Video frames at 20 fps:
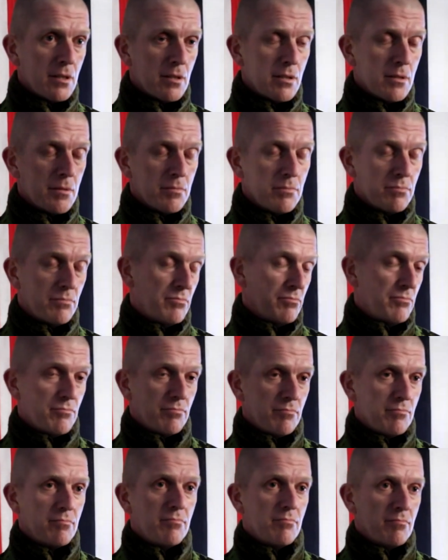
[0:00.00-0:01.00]
Um,
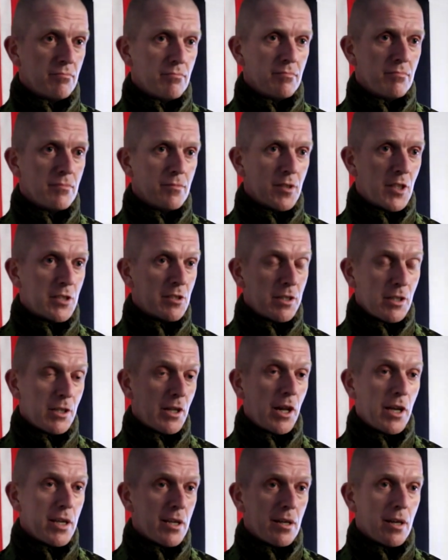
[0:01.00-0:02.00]
that's
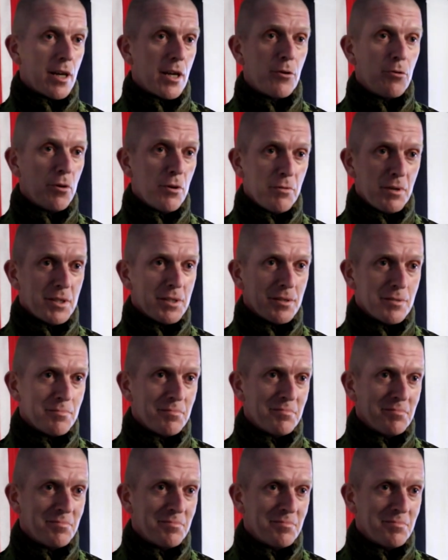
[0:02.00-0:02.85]
like like always.